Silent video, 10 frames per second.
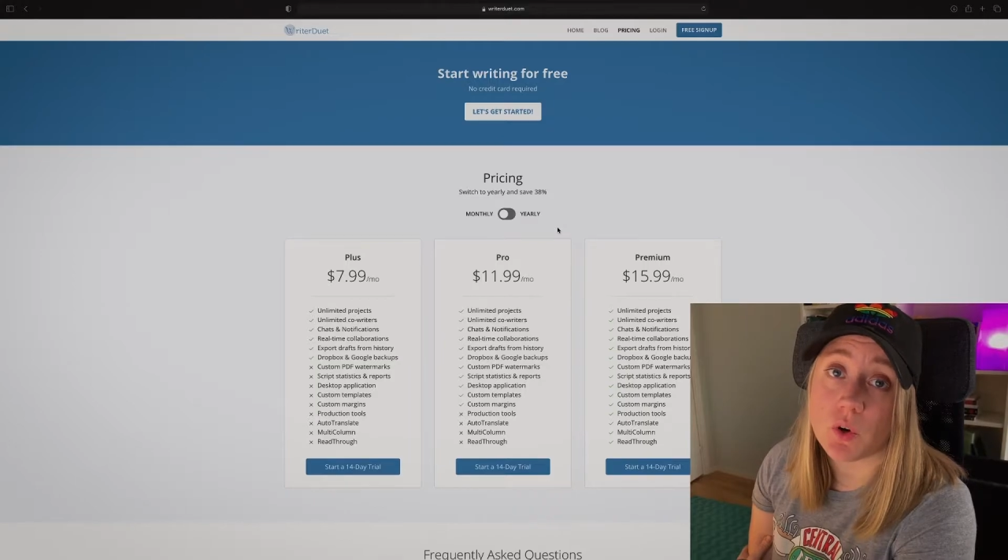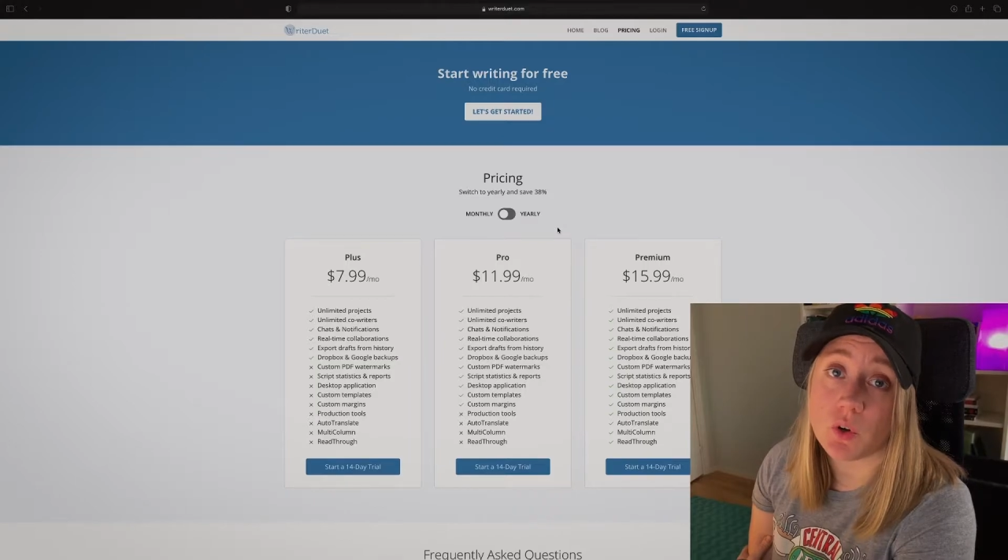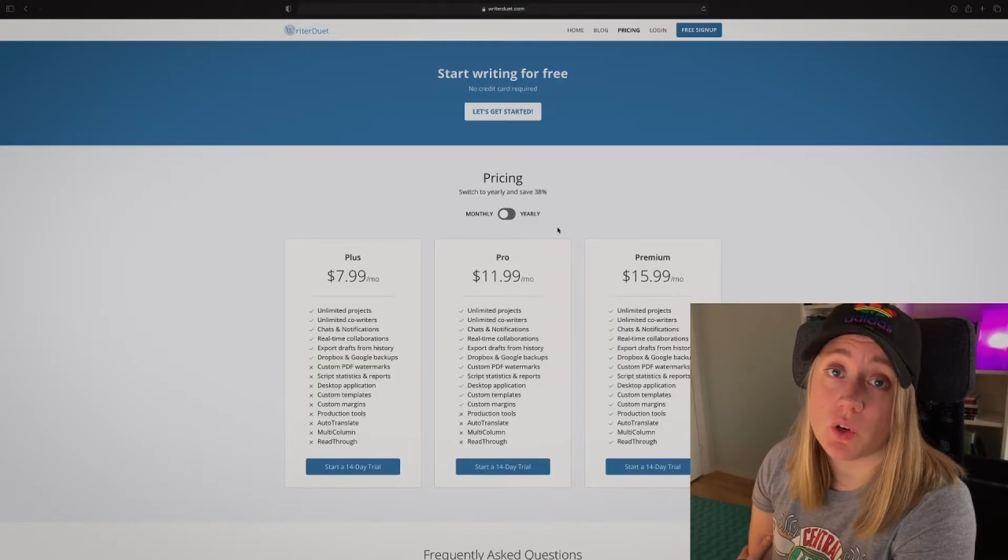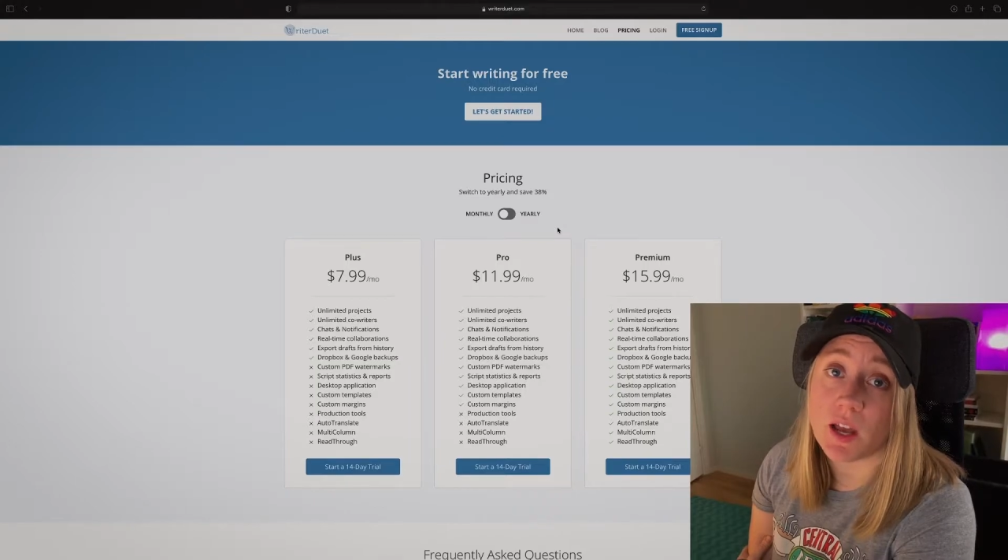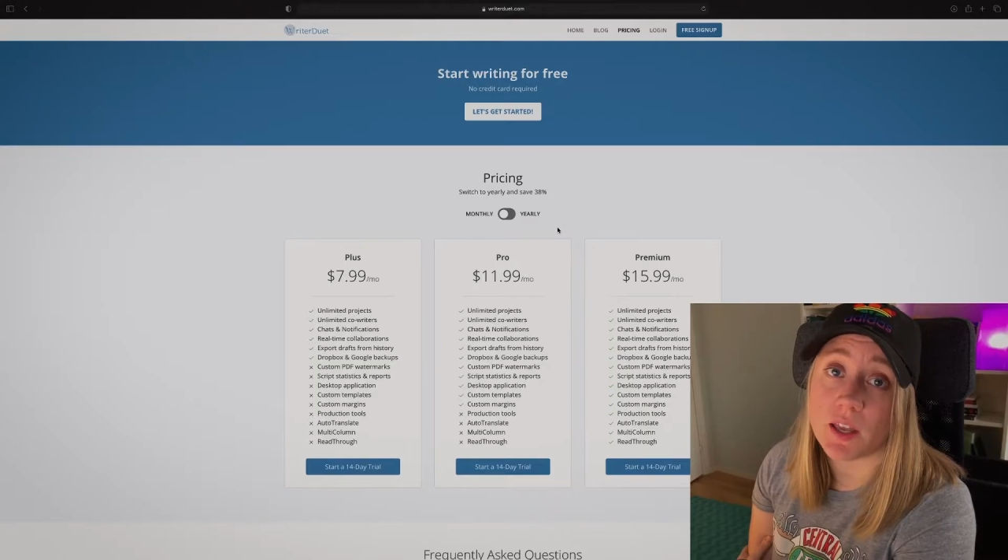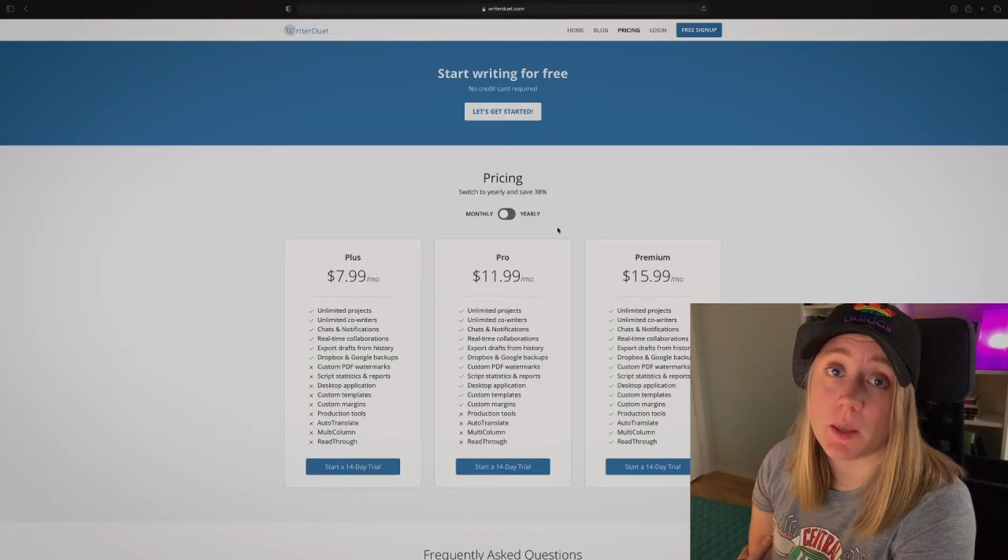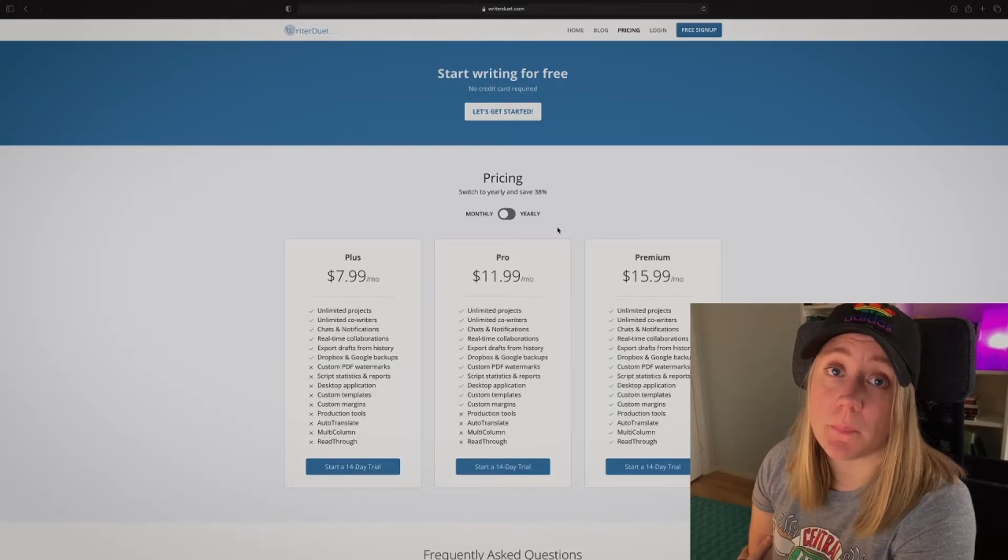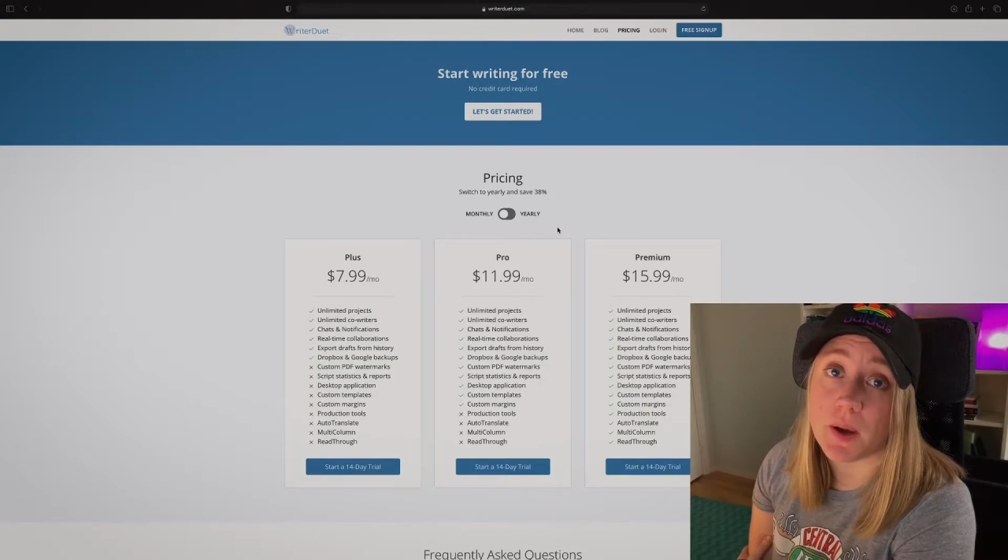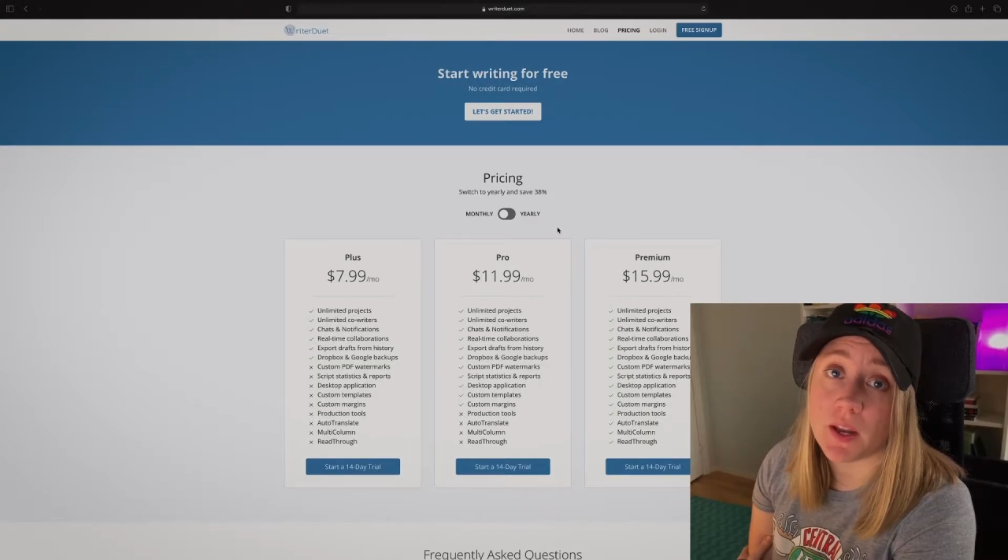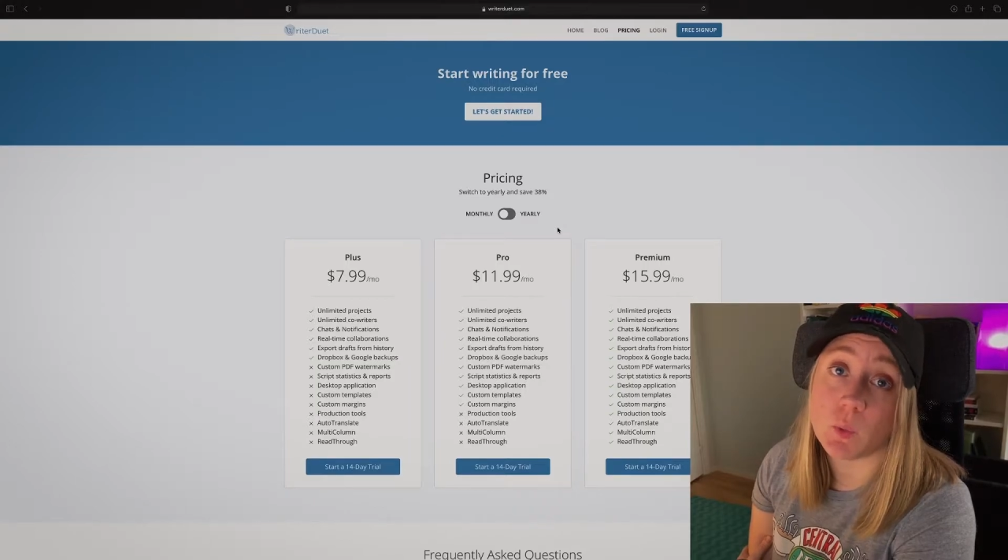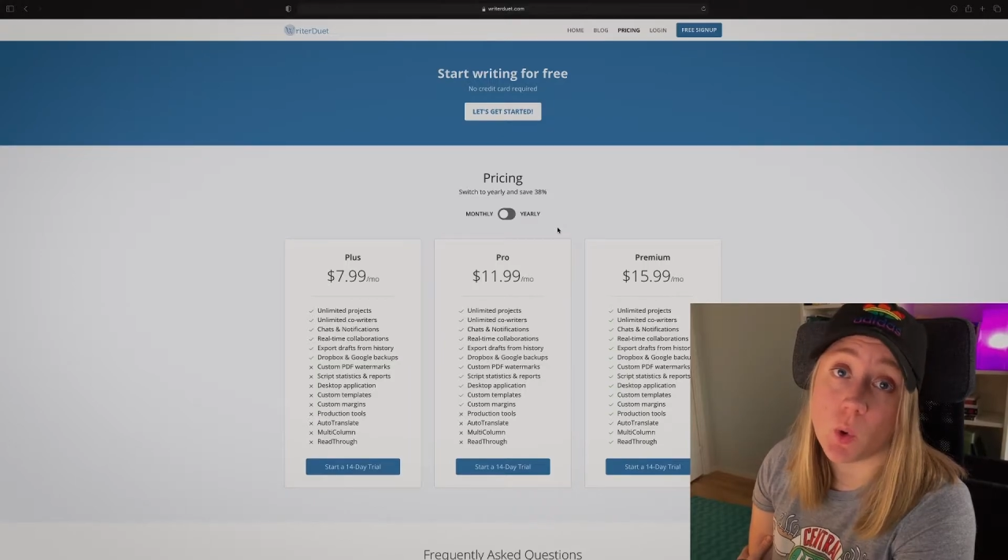where you like buy it